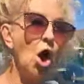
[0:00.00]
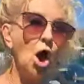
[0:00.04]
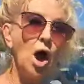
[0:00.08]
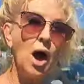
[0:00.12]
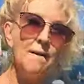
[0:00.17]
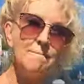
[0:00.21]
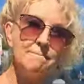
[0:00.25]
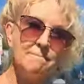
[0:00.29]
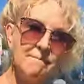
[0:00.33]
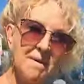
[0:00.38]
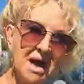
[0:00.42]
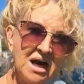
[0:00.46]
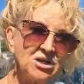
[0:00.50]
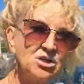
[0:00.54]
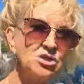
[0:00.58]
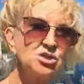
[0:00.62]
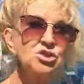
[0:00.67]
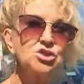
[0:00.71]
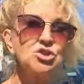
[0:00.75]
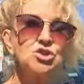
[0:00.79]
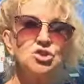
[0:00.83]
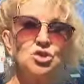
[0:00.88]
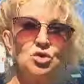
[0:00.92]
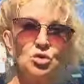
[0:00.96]

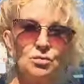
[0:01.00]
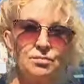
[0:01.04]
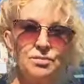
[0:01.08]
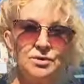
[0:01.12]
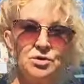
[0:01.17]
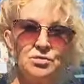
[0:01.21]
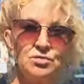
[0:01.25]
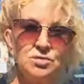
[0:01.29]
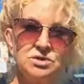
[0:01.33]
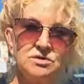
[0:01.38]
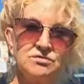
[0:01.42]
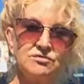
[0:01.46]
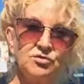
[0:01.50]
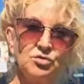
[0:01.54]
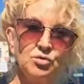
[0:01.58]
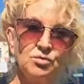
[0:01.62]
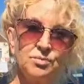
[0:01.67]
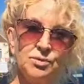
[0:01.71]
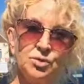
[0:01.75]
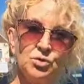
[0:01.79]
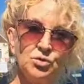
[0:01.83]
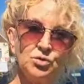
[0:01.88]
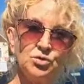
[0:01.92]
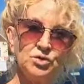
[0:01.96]
amongst your beautiful
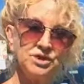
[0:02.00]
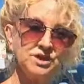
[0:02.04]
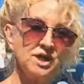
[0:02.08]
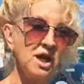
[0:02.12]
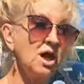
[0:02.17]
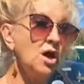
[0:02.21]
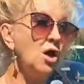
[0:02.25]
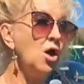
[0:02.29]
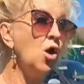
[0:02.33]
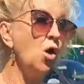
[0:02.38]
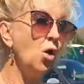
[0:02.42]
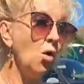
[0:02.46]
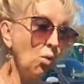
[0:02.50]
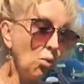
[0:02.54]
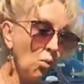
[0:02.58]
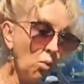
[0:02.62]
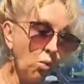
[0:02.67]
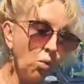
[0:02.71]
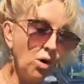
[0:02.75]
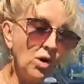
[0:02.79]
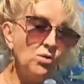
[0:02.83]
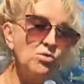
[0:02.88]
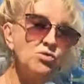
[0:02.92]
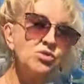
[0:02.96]
border
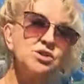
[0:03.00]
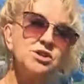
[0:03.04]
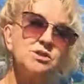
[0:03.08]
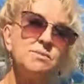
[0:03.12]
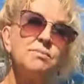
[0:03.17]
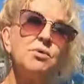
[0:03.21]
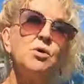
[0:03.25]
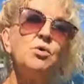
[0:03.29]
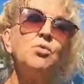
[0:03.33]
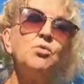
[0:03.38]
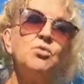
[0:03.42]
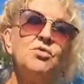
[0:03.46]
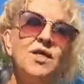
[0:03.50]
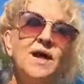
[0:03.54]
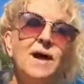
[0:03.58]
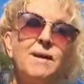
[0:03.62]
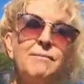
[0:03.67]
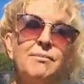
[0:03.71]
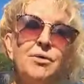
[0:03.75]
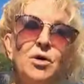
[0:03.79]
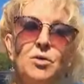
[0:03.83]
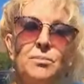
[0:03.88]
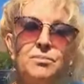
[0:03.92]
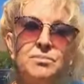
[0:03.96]
will support
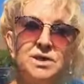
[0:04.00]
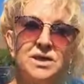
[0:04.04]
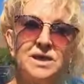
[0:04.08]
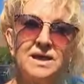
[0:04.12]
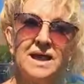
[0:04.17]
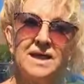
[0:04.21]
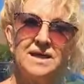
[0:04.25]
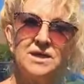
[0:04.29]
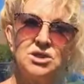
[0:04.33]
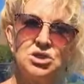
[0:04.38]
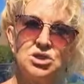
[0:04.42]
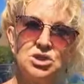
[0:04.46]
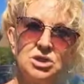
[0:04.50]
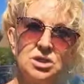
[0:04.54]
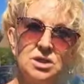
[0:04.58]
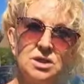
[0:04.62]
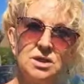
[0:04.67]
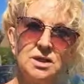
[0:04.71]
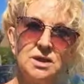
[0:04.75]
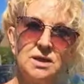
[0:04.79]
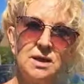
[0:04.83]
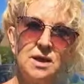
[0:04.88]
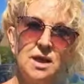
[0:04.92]
that population.